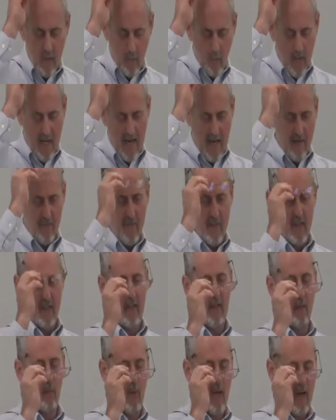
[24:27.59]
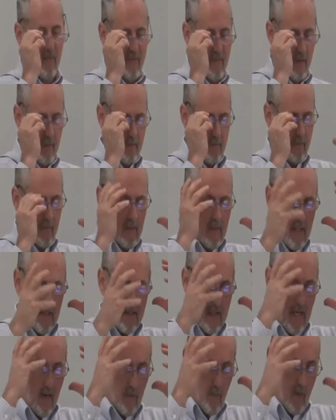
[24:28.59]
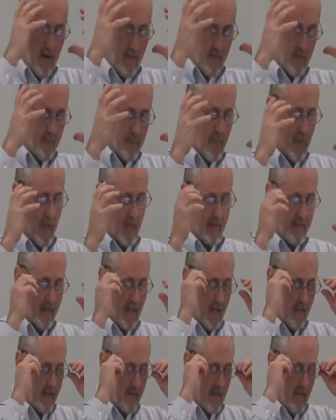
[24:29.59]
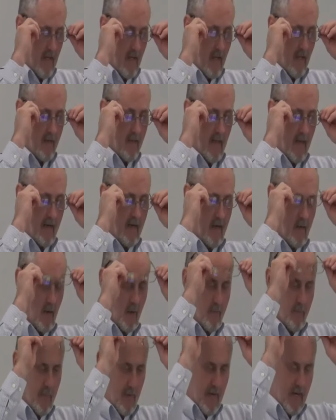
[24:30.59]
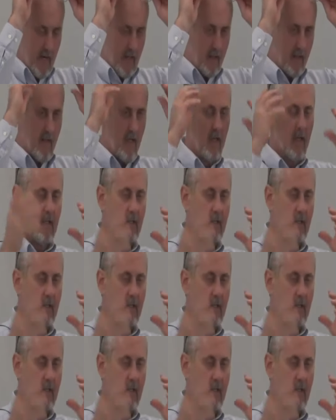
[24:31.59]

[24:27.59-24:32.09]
We have to we have to get that. We have to process that in our brain.